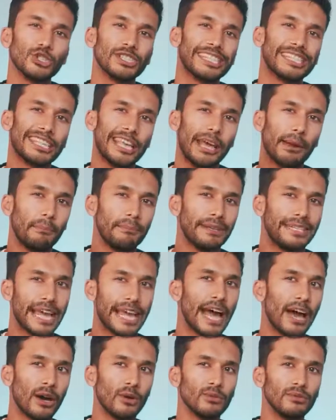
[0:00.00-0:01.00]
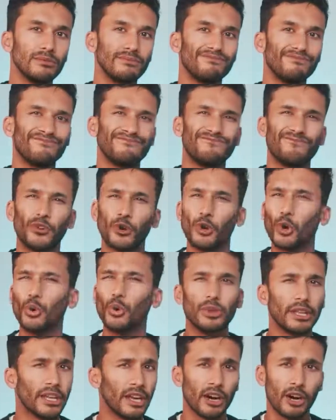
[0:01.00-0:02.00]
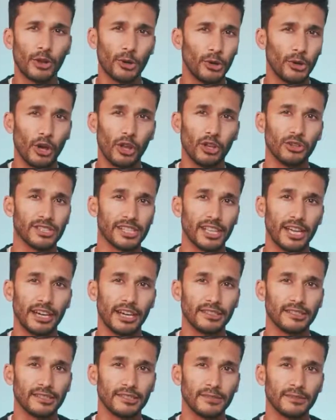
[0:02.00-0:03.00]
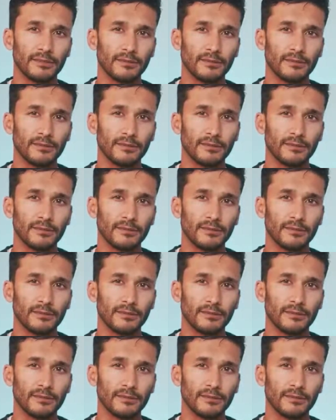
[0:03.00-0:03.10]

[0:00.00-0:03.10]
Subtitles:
step down for only $100 less.